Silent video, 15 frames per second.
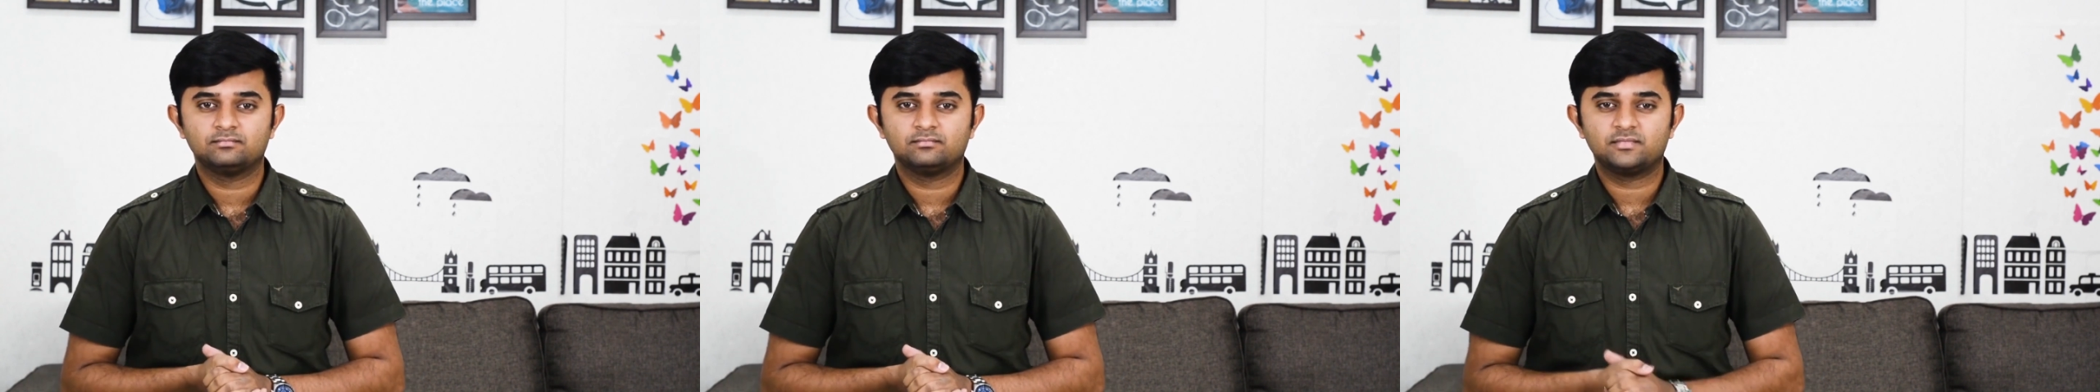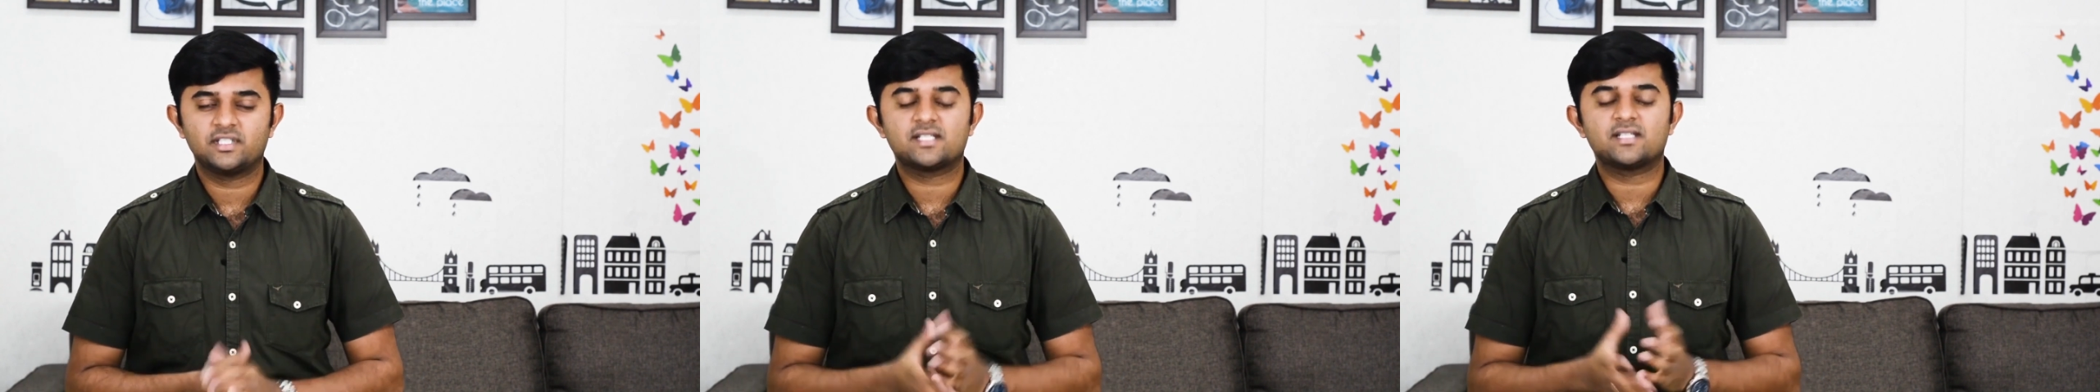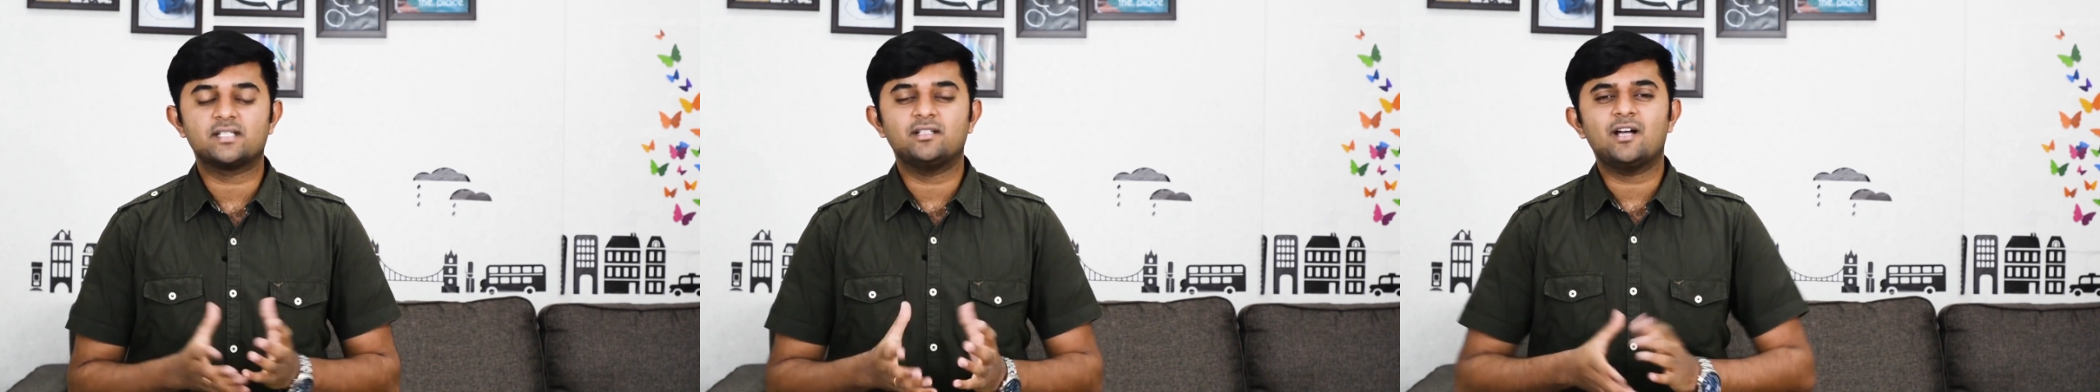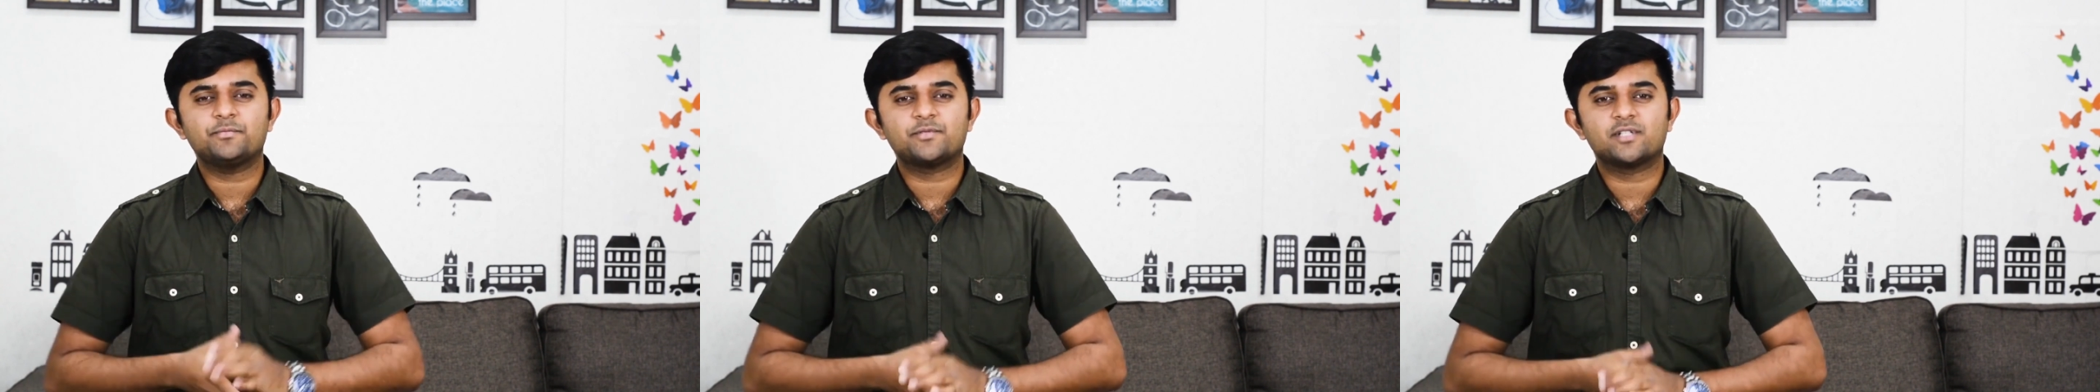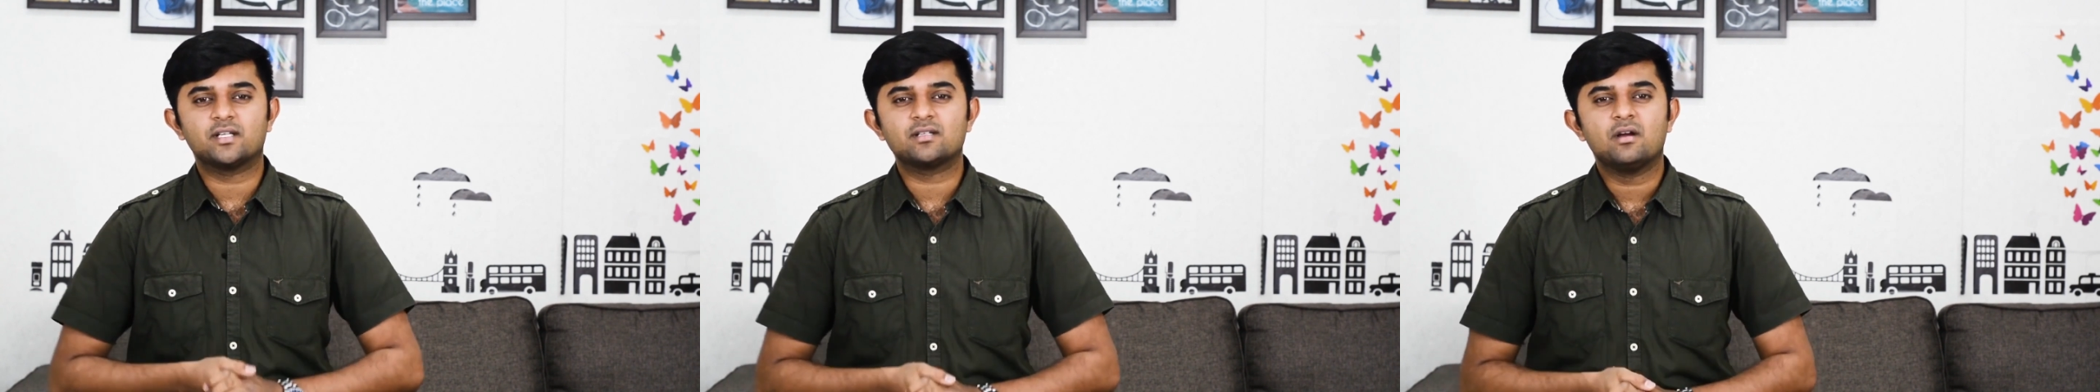The
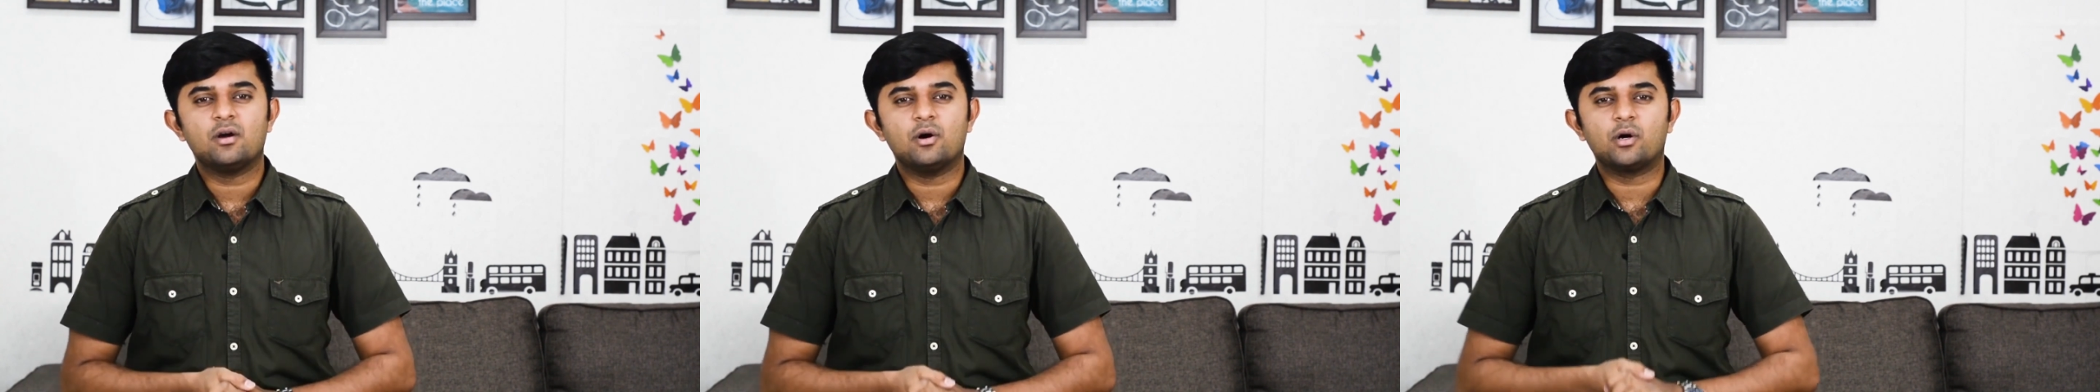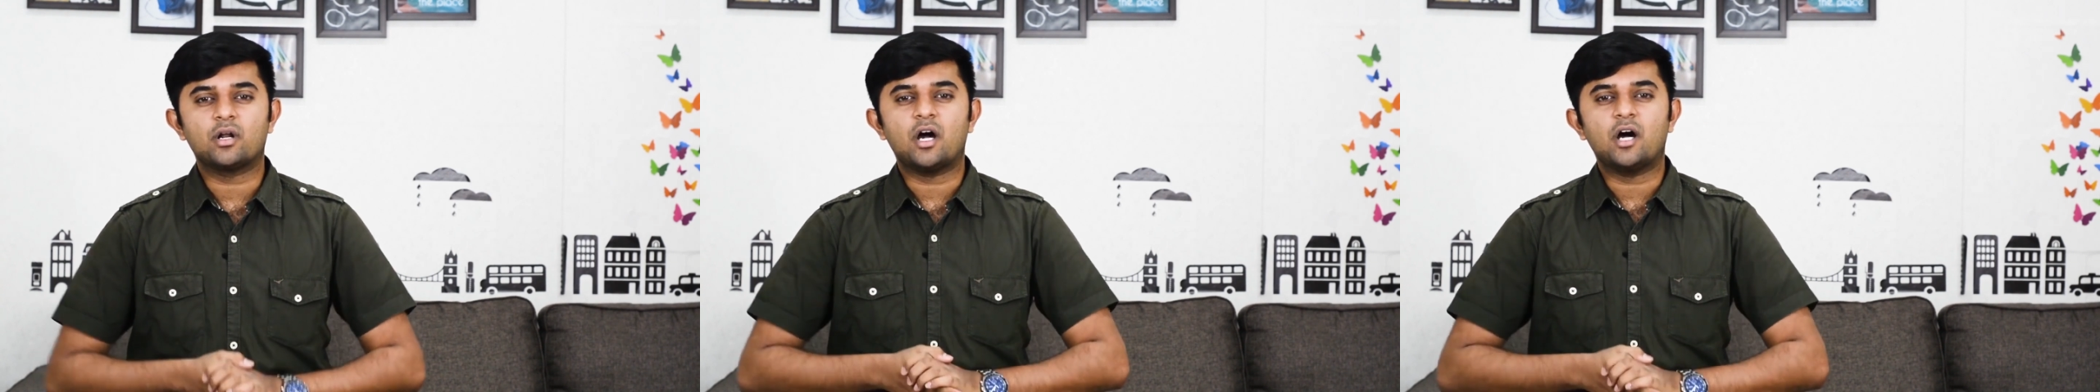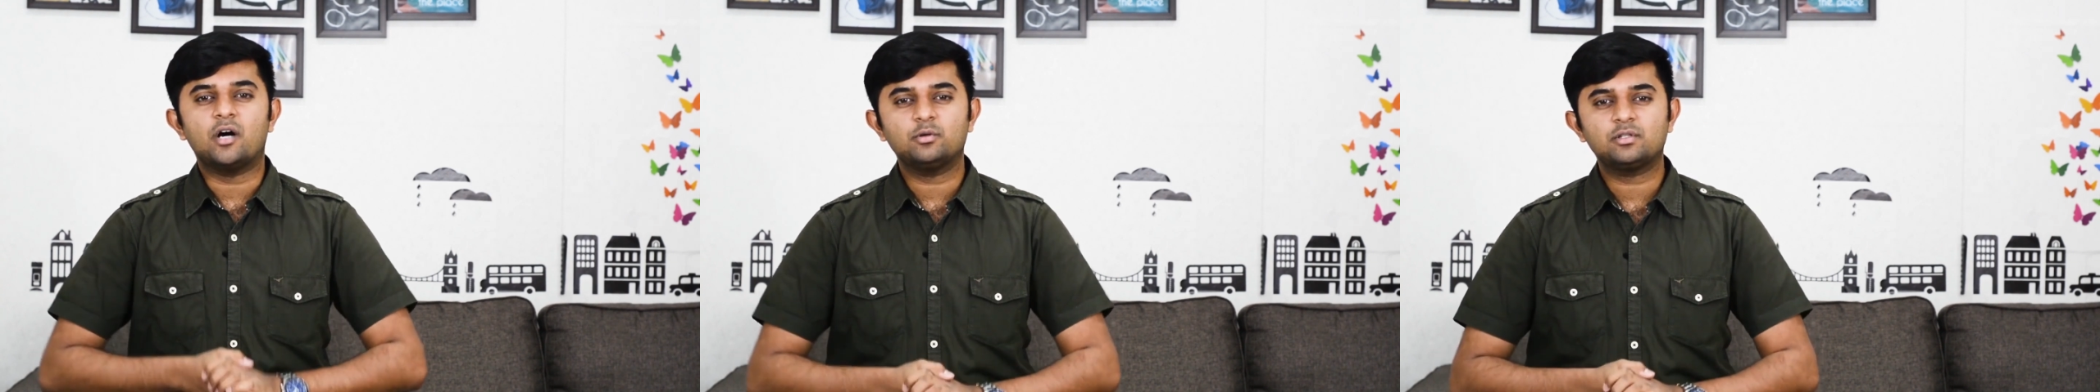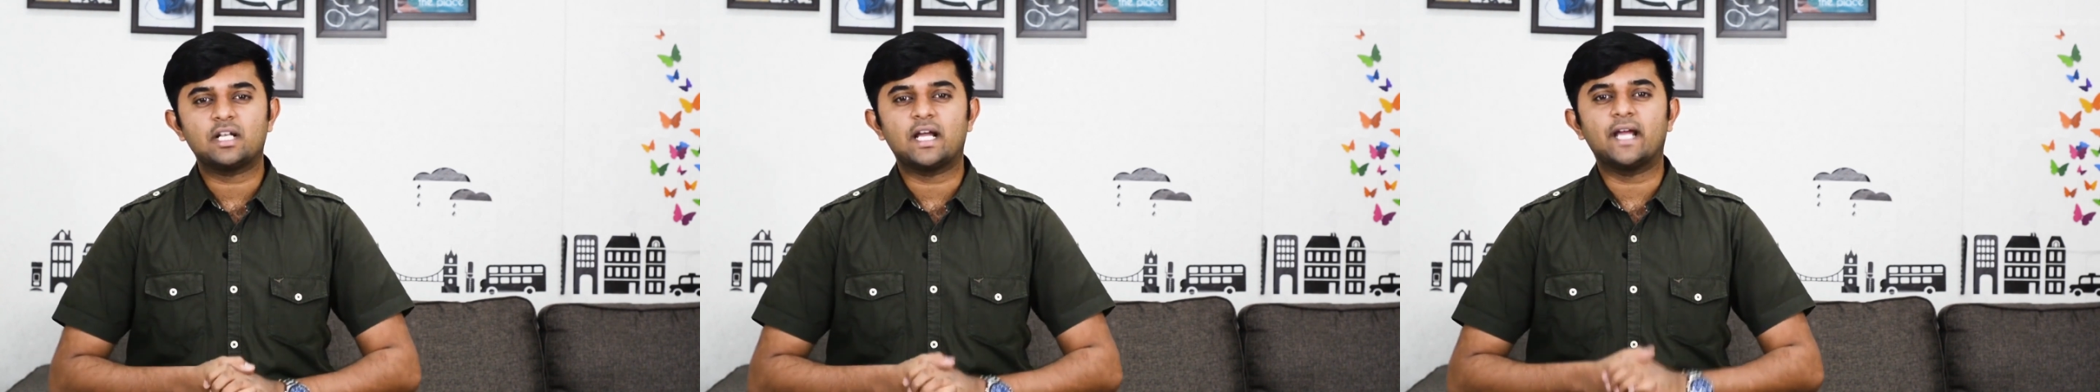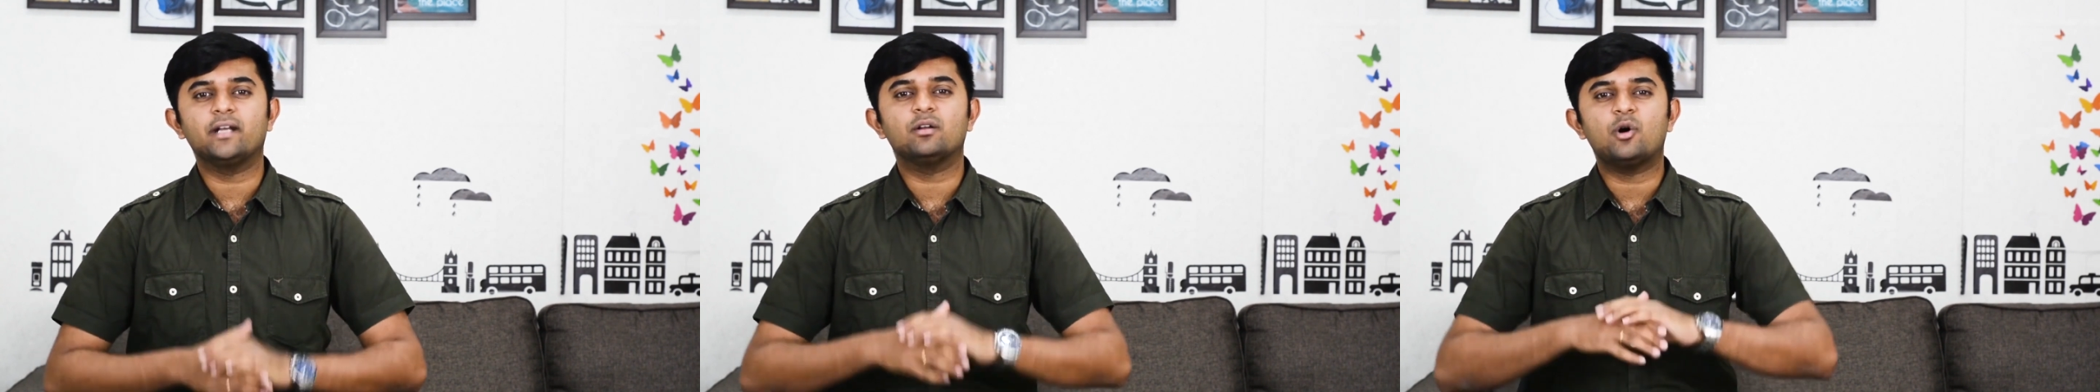synopsis or
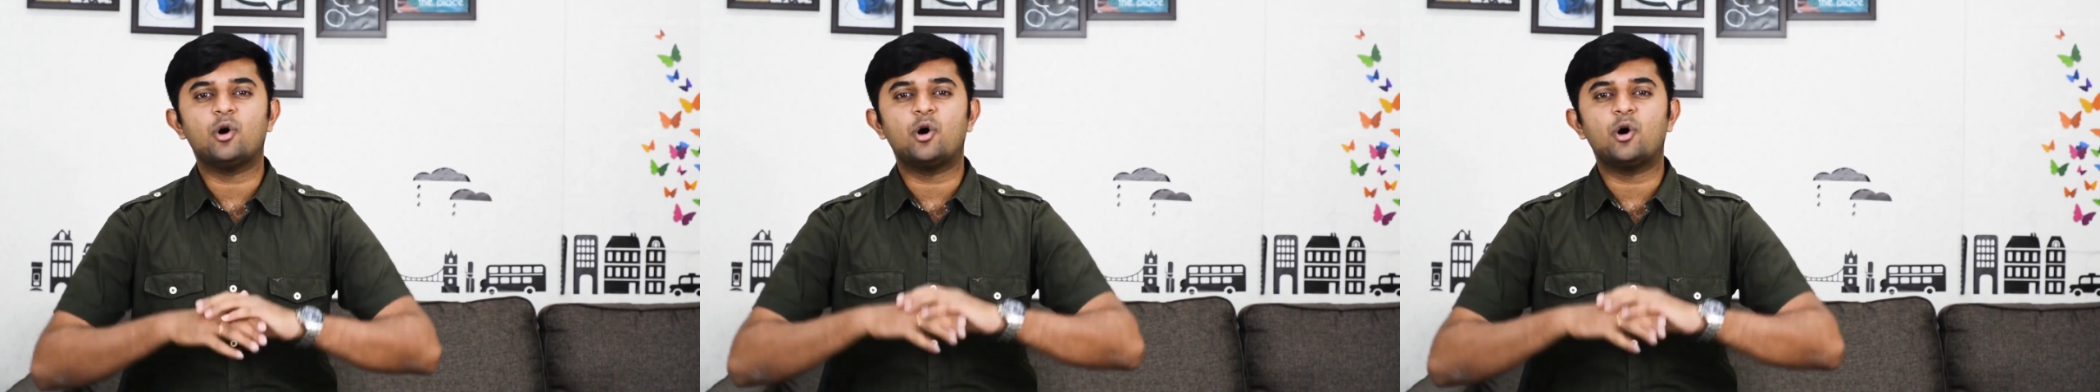outline